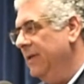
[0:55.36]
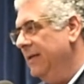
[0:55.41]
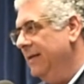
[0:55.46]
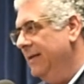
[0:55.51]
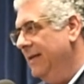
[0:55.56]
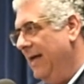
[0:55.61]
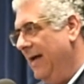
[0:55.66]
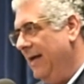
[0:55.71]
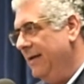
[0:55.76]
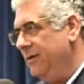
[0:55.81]

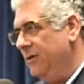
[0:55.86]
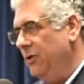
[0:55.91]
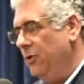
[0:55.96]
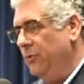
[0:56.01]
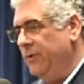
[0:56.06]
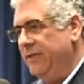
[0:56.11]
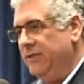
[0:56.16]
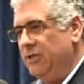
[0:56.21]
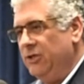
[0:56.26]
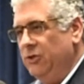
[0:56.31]
not
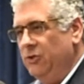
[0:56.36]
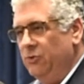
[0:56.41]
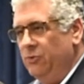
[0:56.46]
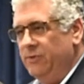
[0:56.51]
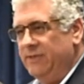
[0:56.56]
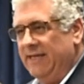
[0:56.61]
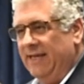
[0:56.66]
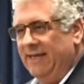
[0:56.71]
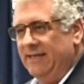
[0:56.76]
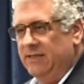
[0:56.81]
going to
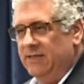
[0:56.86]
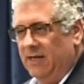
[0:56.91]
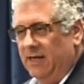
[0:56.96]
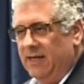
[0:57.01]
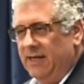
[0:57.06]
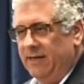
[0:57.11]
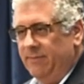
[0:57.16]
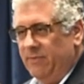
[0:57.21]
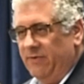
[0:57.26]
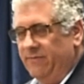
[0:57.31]
use a
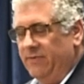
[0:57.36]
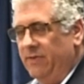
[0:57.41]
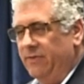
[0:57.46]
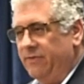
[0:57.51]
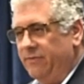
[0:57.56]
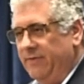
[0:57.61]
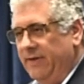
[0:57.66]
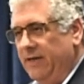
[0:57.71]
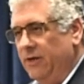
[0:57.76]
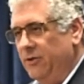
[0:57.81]
dime of the
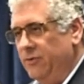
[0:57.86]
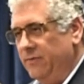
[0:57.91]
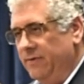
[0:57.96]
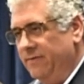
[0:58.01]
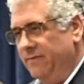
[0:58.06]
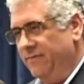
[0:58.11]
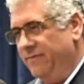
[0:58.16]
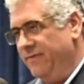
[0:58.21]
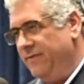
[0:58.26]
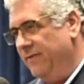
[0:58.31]

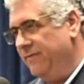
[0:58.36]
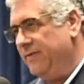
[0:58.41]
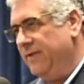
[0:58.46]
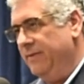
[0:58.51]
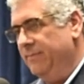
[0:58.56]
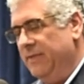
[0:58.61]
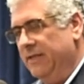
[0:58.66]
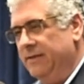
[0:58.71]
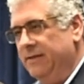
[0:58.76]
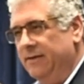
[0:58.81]

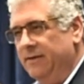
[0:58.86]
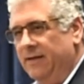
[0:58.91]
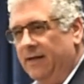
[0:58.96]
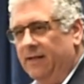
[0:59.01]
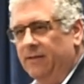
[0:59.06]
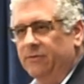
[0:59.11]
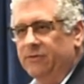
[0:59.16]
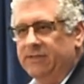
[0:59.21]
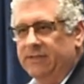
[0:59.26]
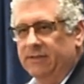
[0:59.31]
$350 million
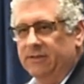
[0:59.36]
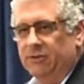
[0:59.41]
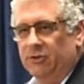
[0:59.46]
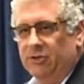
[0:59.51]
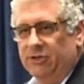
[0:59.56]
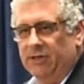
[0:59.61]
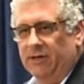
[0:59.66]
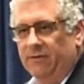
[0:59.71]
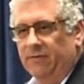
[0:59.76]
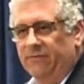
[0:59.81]
that
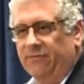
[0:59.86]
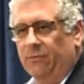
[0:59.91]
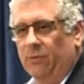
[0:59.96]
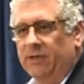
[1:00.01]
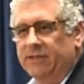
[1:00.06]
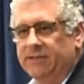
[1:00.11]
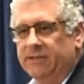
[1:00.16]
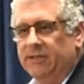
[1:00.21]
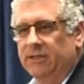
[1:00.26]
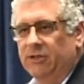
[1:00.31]
the sheriff
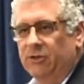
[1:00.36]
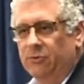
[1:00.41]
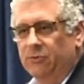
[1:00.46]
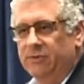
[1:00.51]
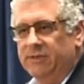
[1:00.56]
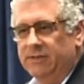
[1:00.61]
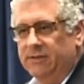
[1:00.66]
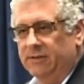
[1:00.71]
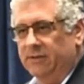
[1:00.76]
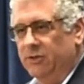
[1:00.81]
wants to
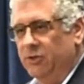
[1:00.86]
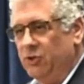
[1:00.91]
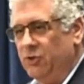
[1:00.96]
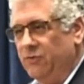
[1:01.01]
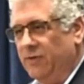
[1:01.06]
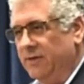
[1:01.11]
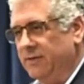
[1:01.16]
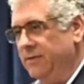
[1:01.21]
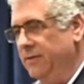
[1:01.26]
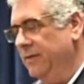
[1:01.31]
use to
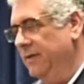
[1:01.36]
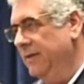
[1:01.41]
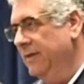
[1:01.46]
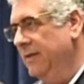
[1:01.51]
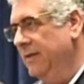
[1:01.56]
construct a